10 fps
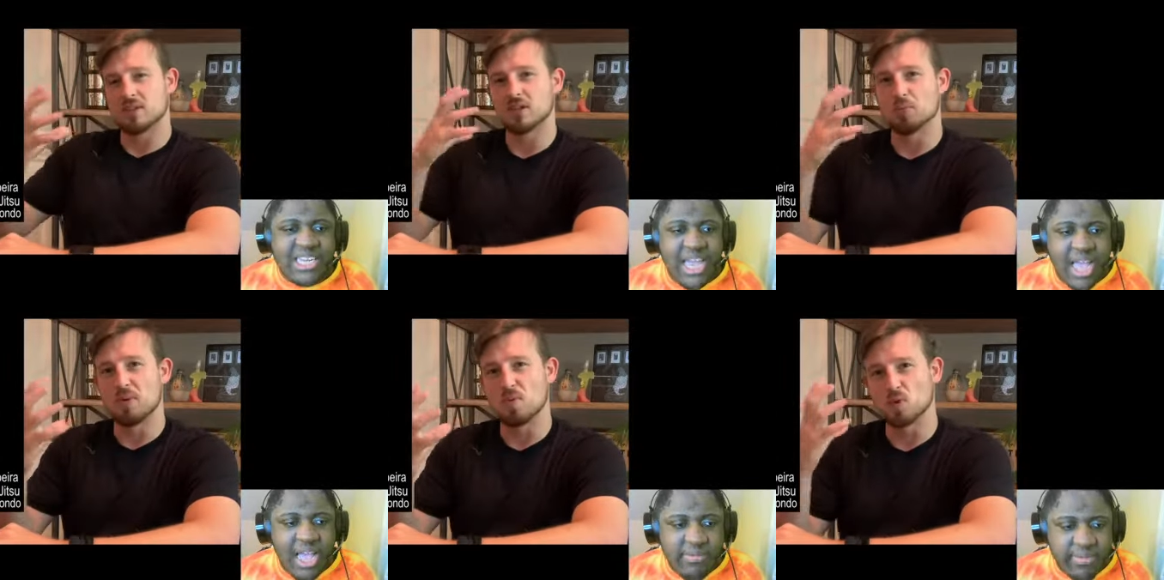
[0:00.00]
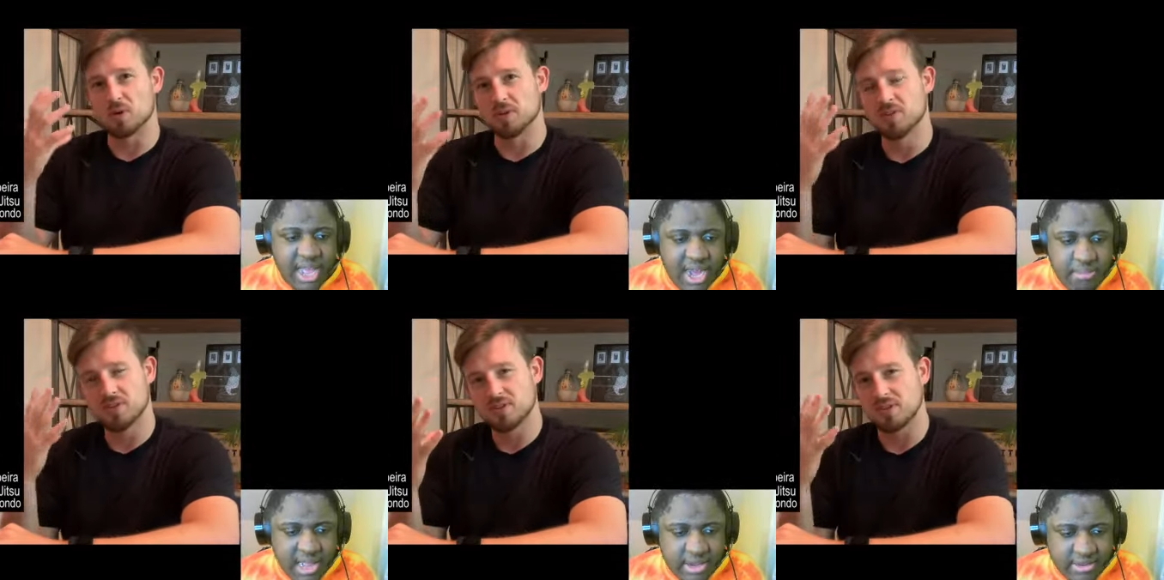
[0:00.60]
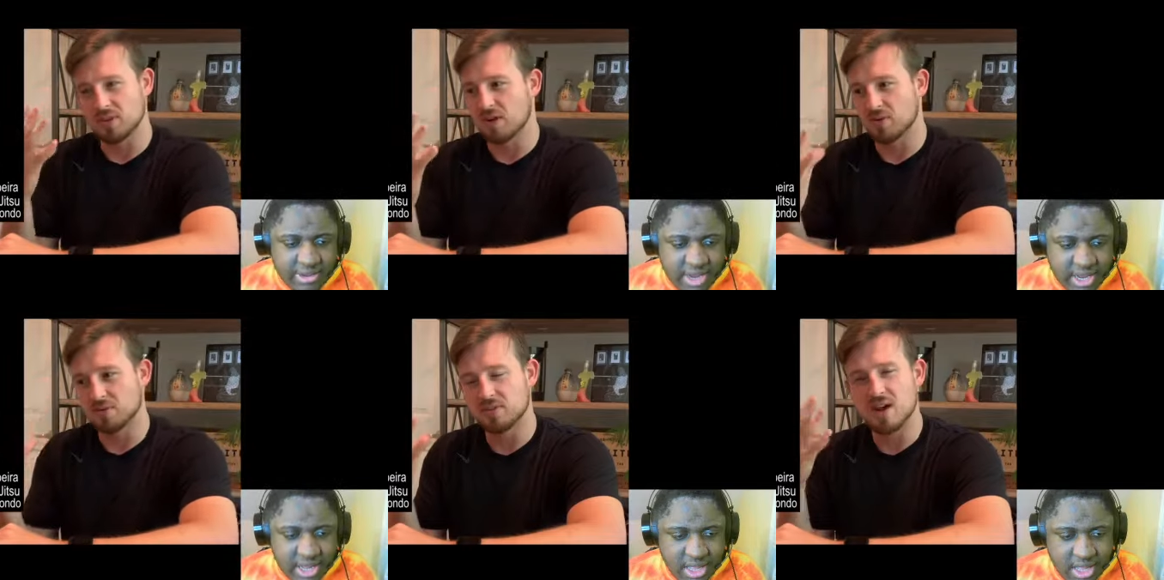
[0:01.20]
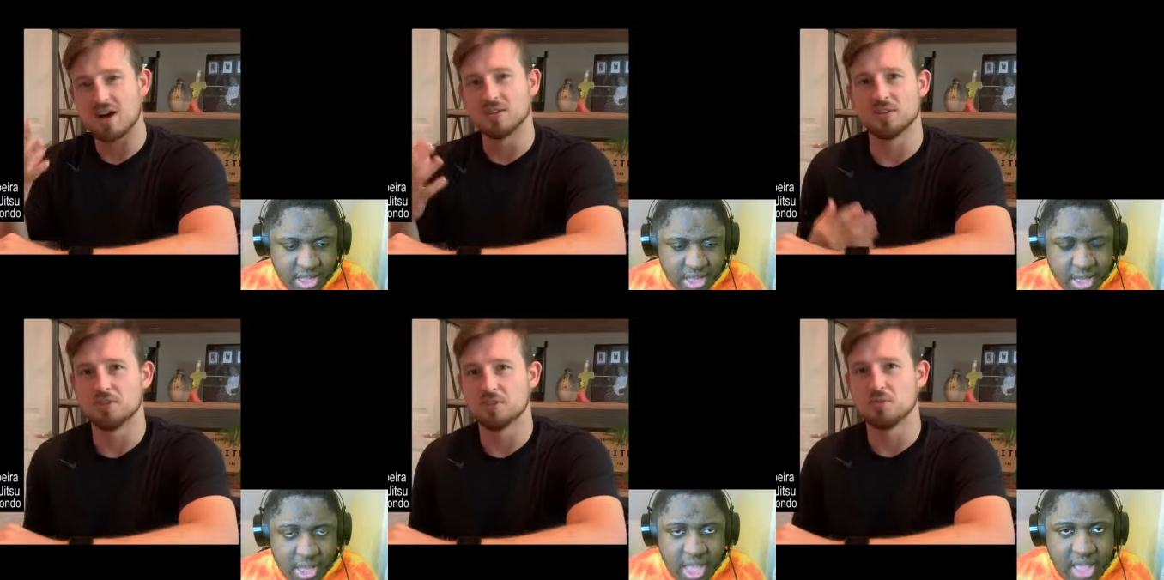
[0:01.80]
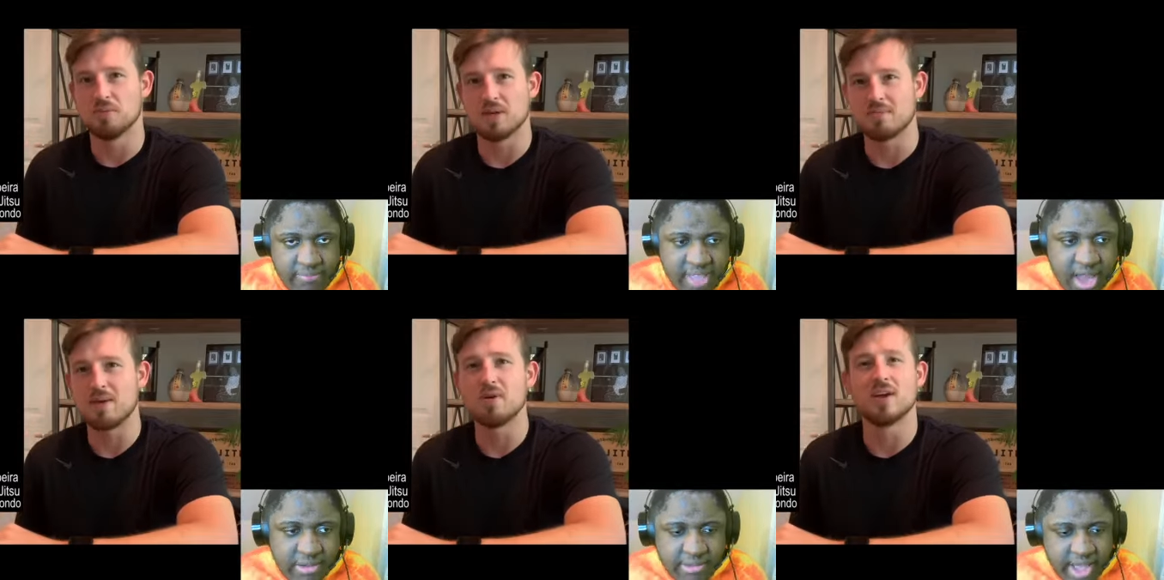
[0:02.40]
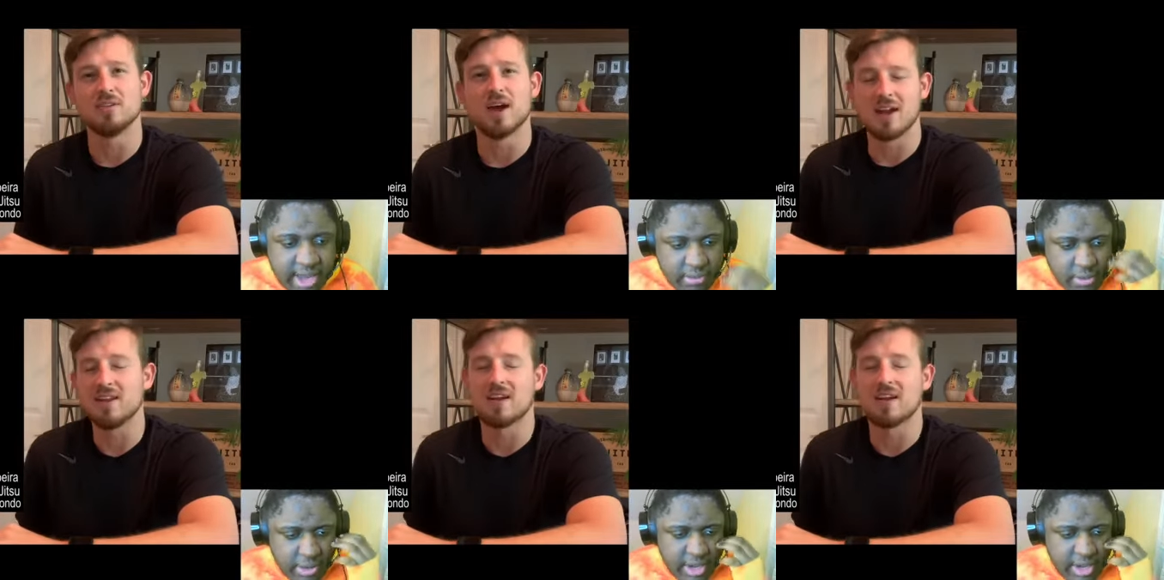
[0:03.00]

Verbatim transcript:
Speaker 1: a little bit I more about doing you know, the... knowledge to I've me, got to react more I'd,